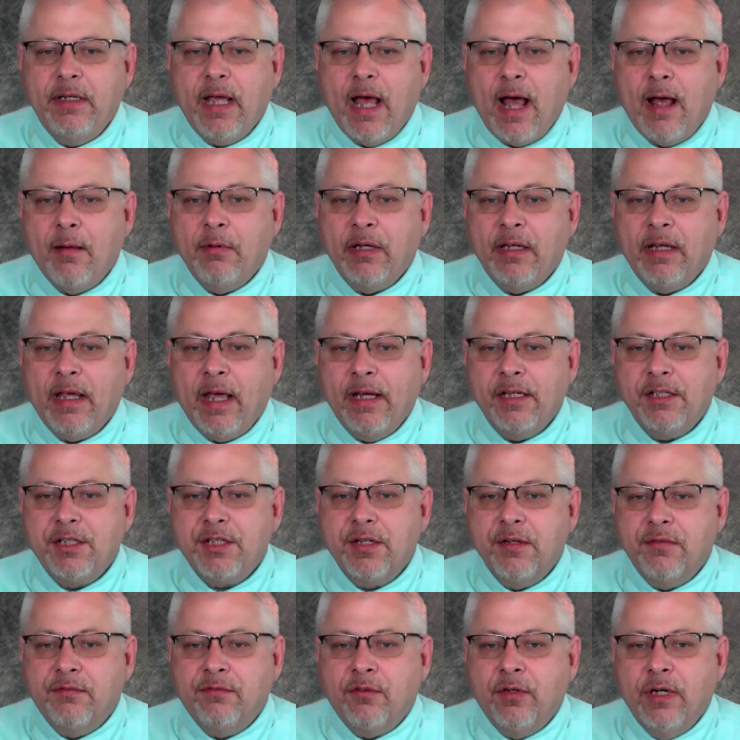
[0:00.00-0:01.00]
the
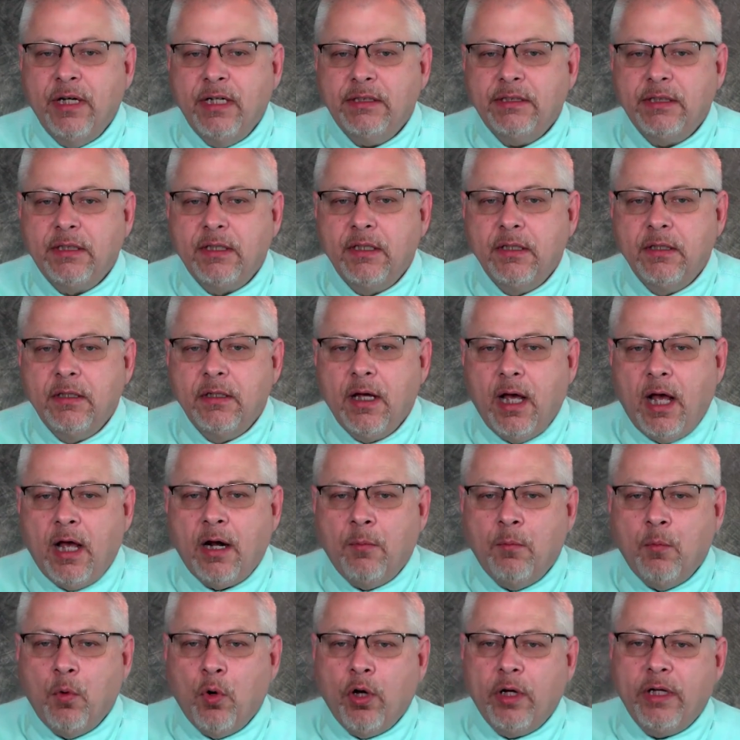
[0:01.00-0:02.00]
obligation of risk on
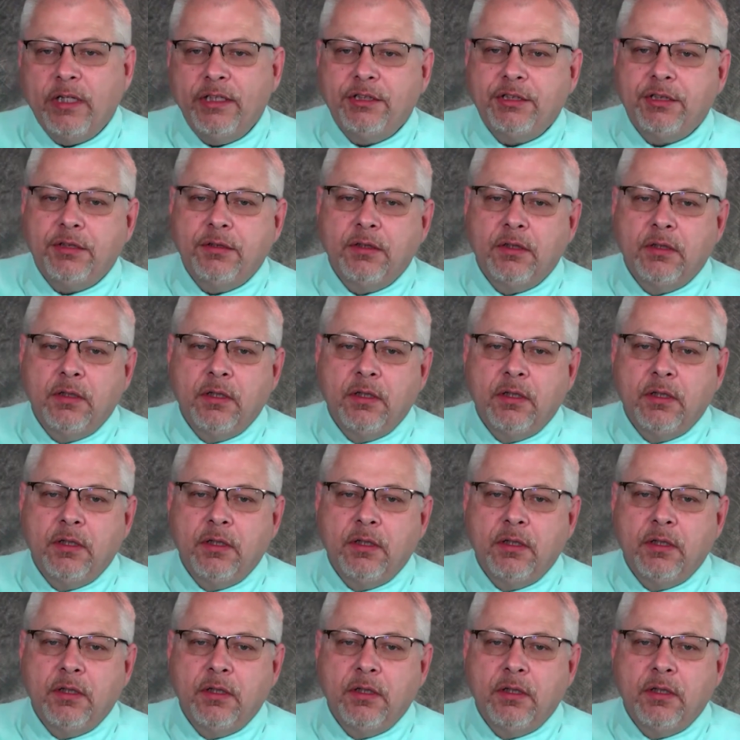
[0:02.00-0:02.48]
a mortgage,